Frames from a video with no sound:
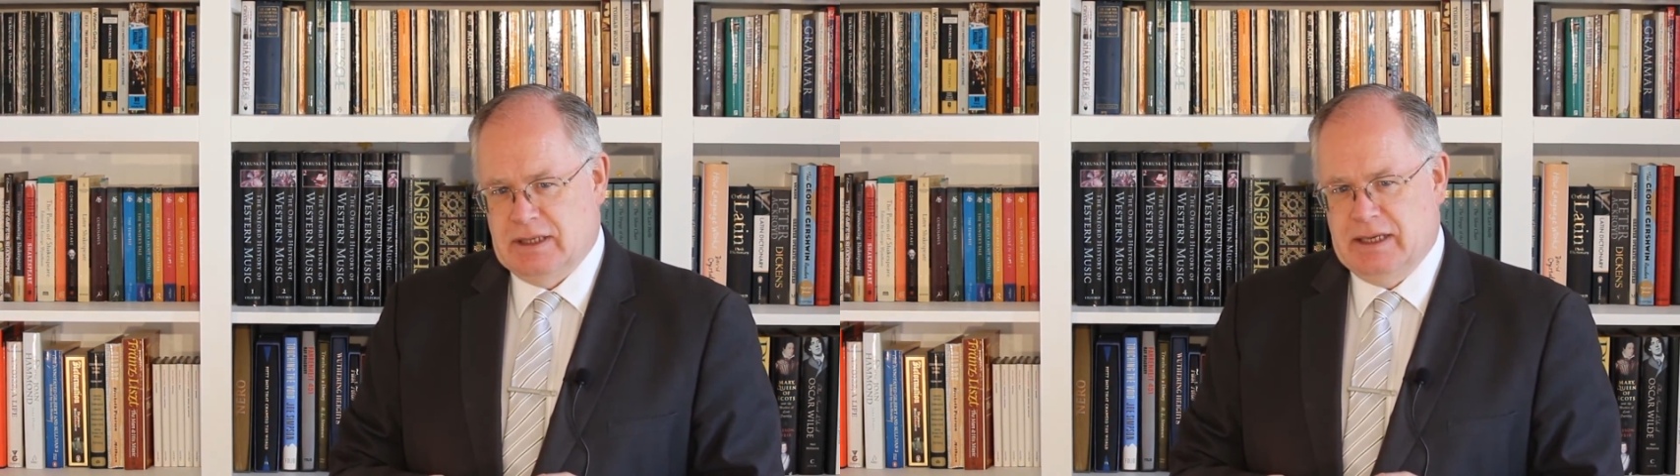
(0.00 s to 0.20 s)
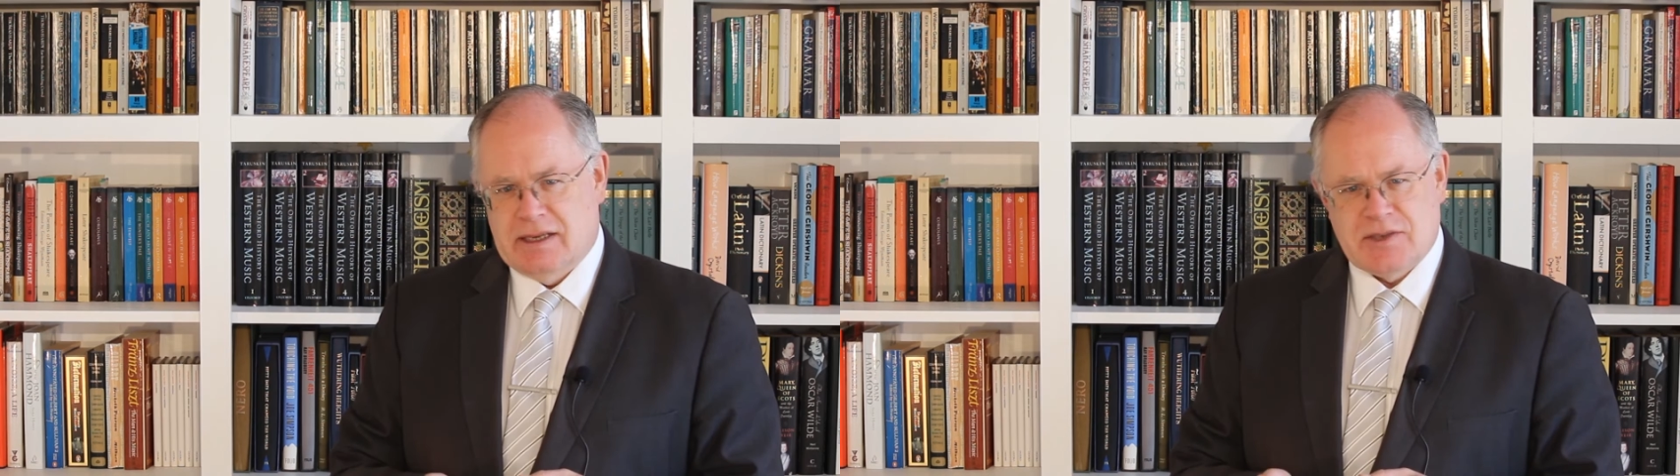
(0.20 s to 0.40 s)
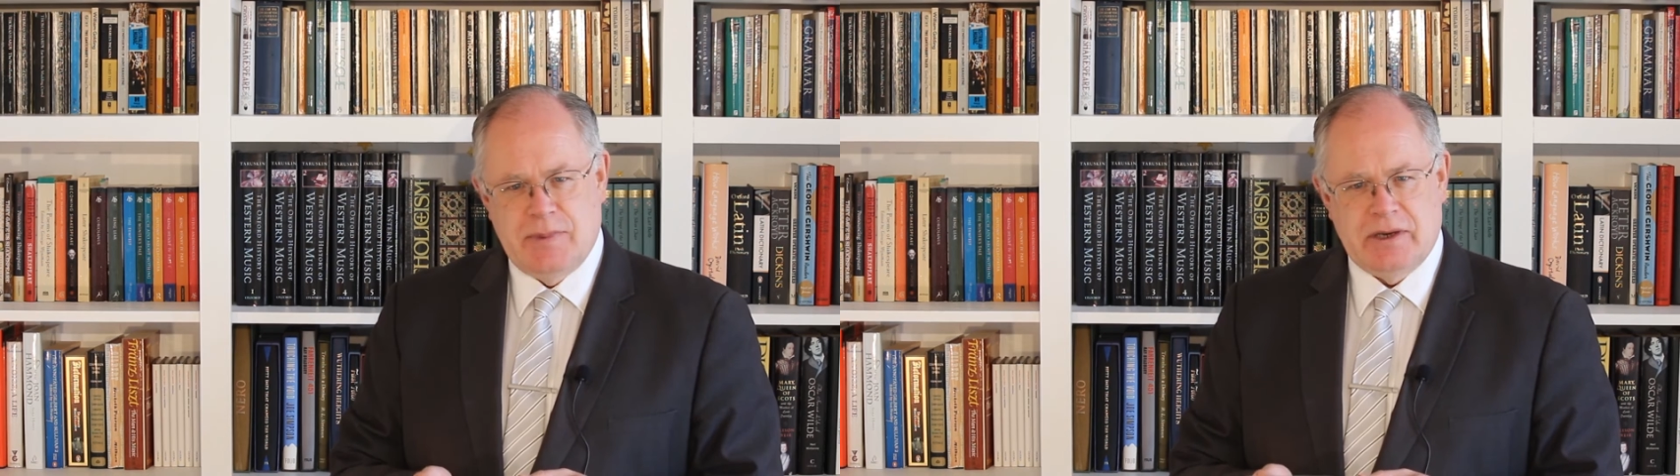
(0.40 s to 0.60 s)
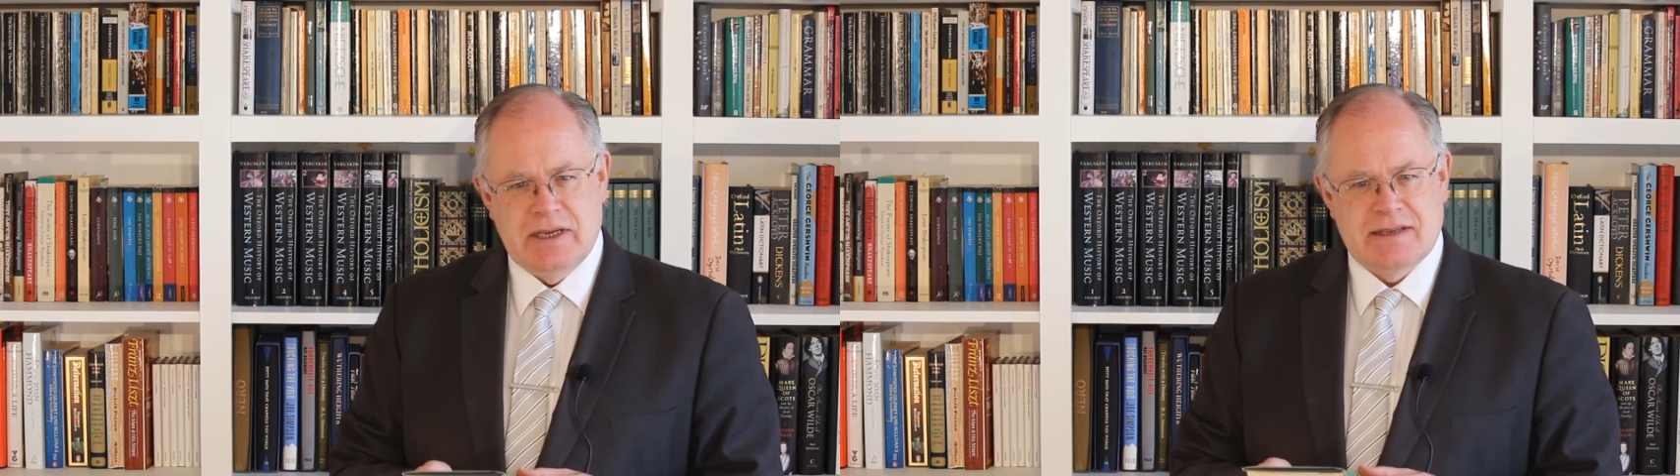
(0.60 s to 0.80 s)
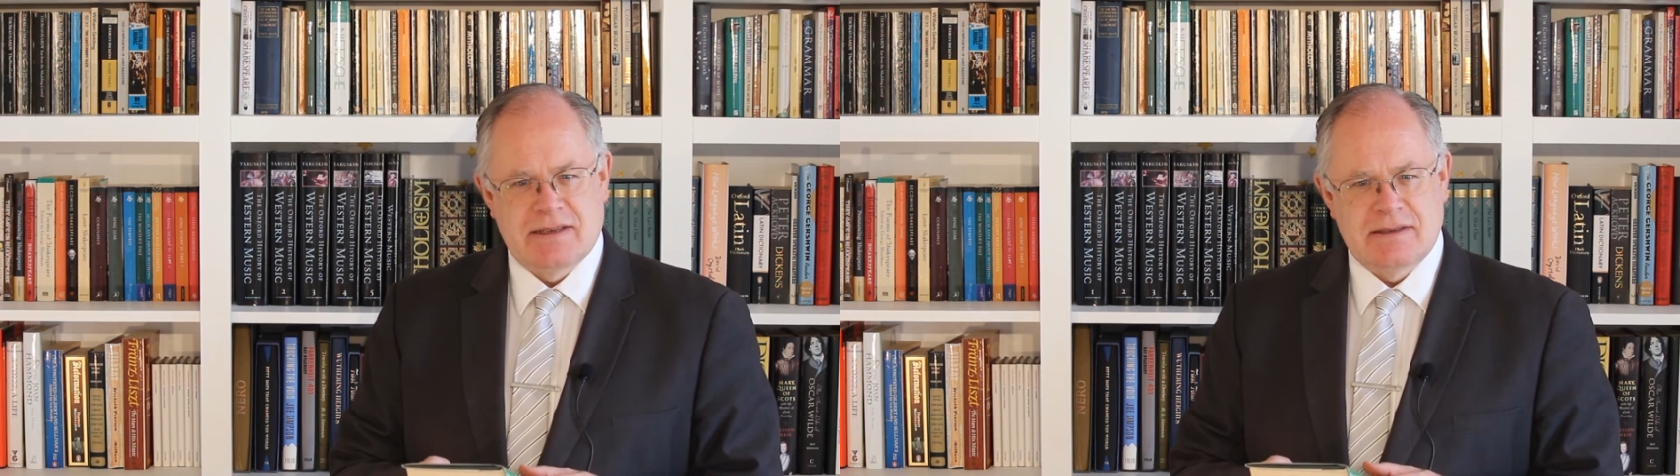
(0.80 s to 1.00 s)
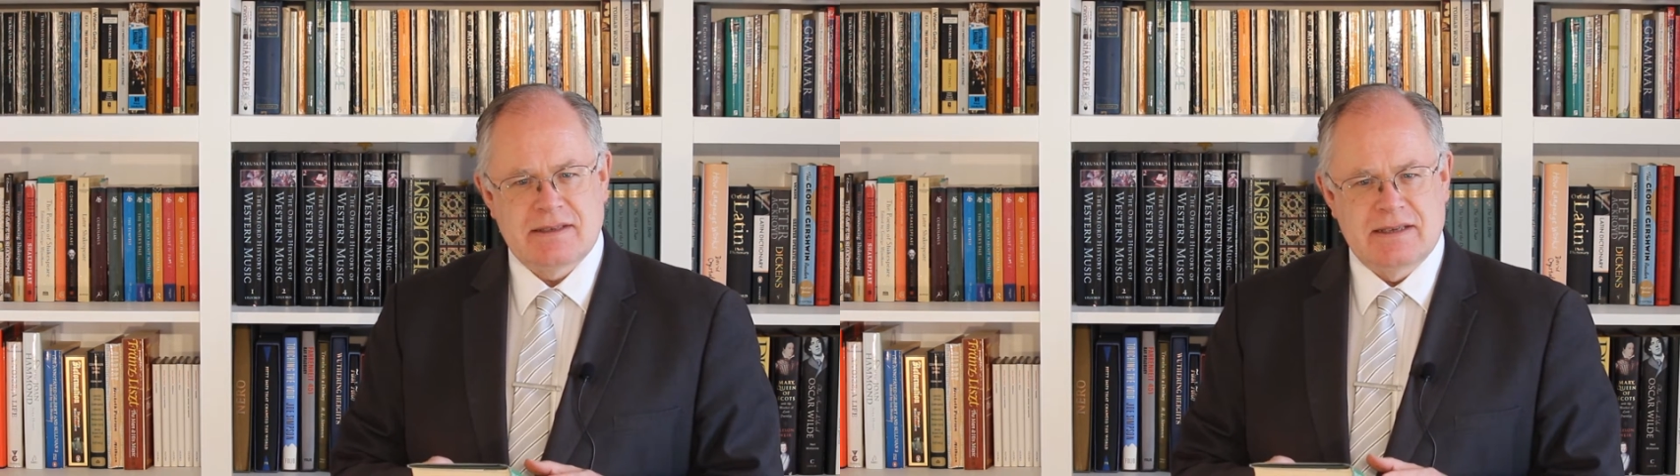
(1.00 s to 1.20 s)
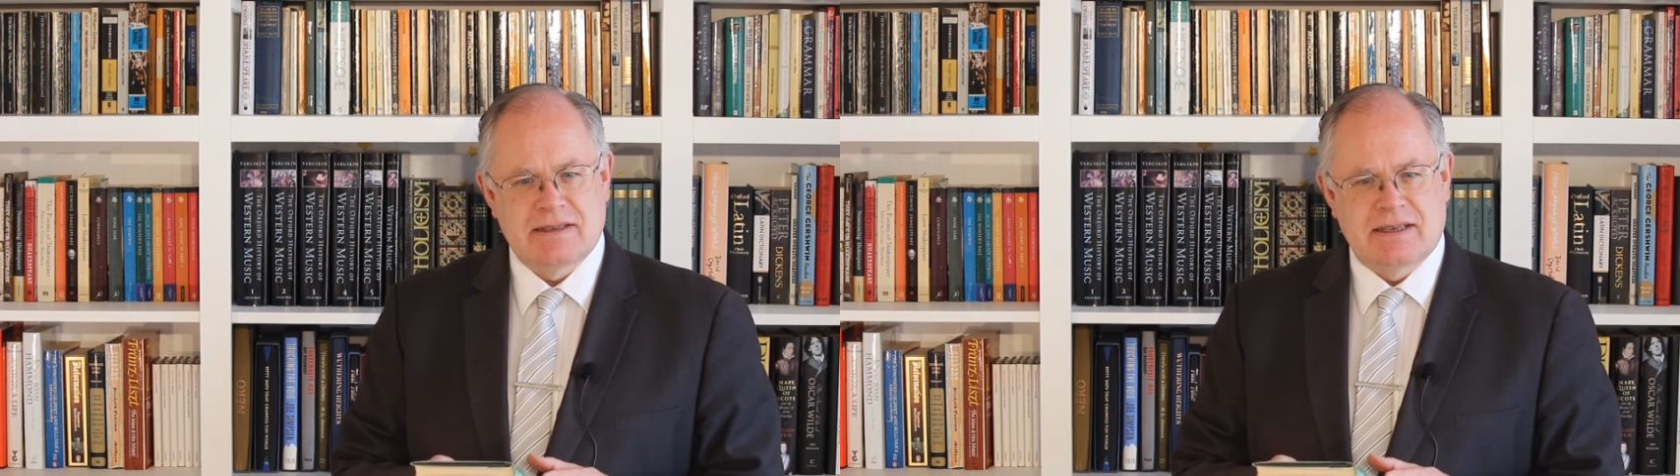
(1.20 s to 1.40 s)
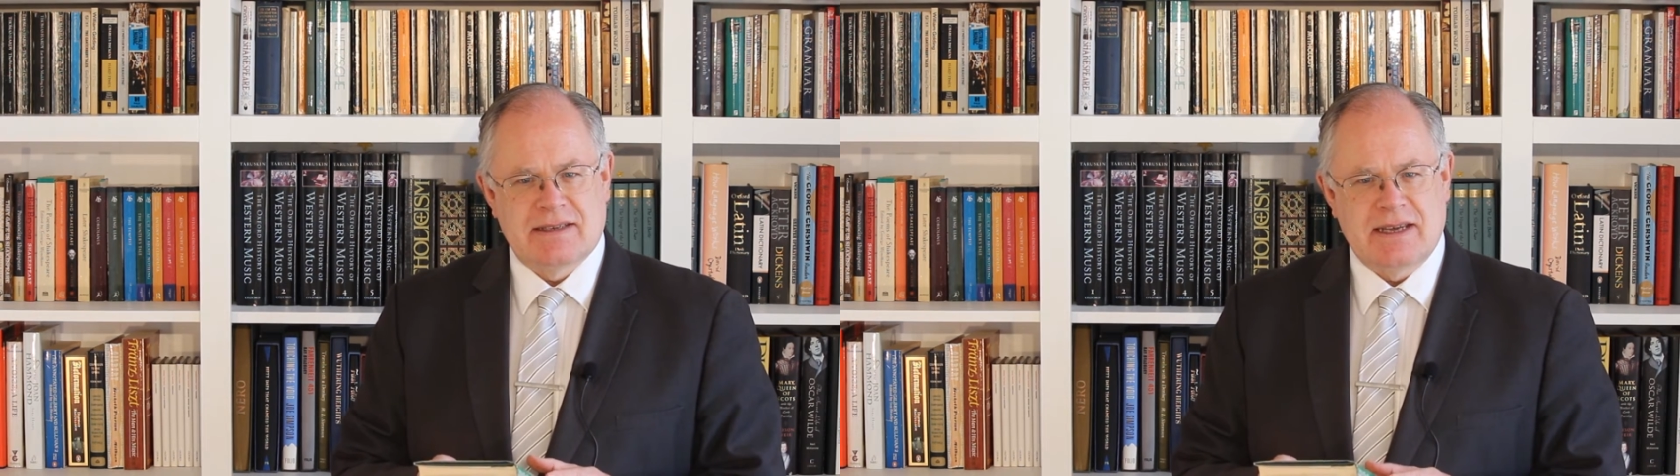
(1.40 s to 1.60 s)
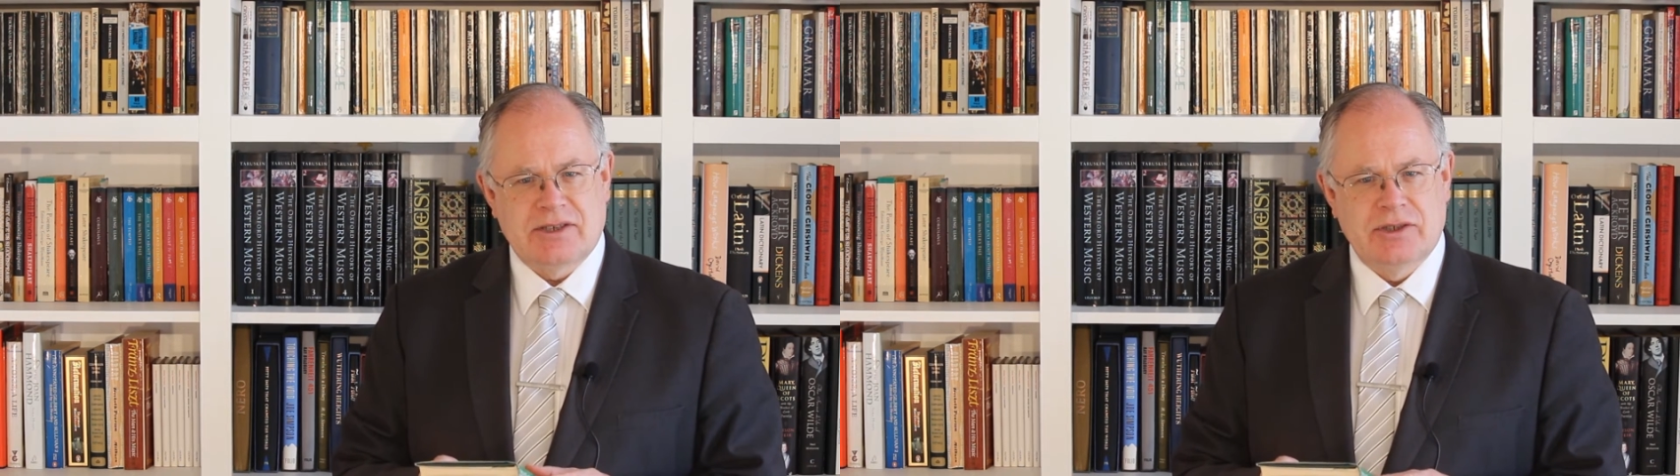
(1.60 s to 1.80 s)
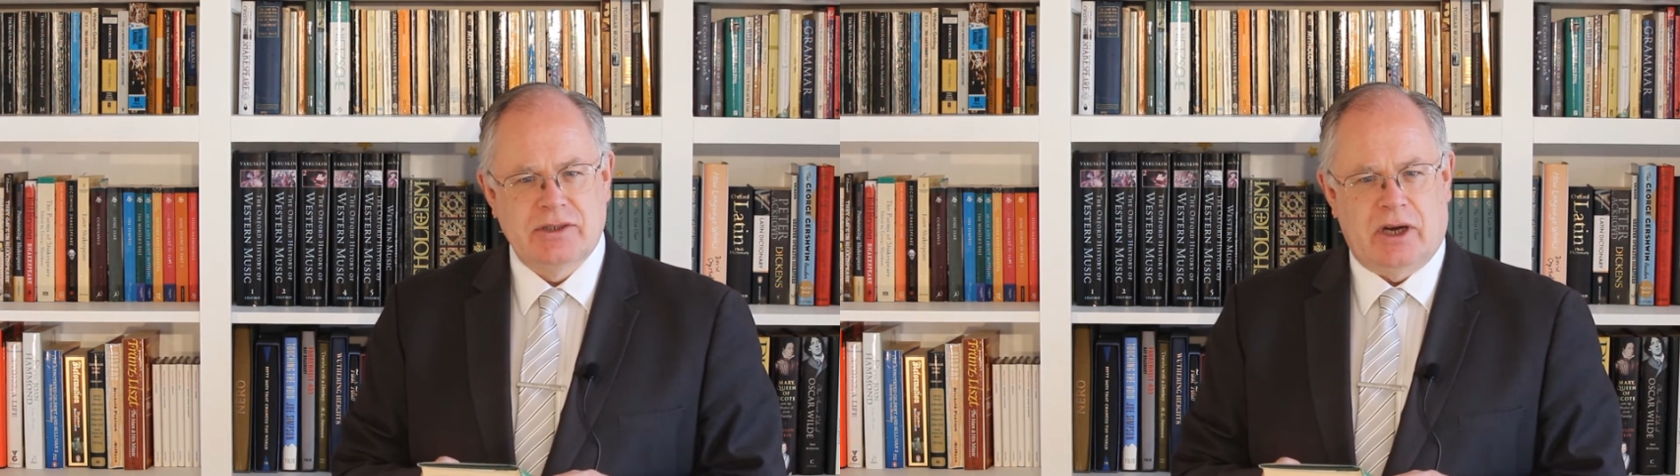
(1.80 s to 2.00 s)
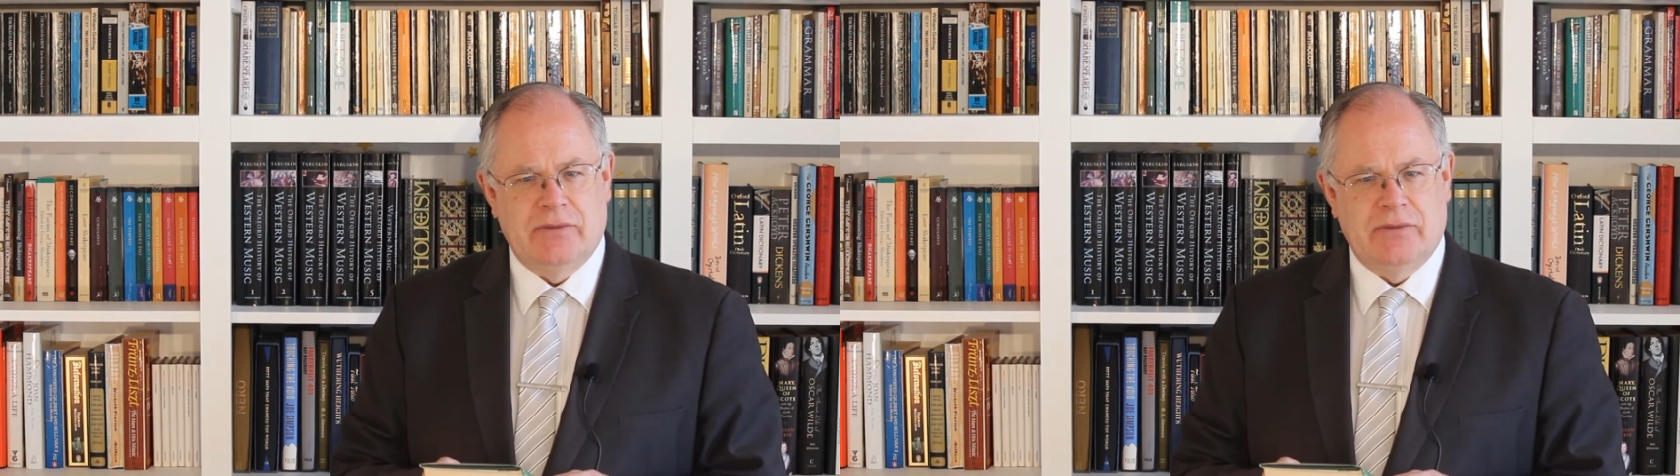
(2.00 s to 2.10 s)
he experiences a succession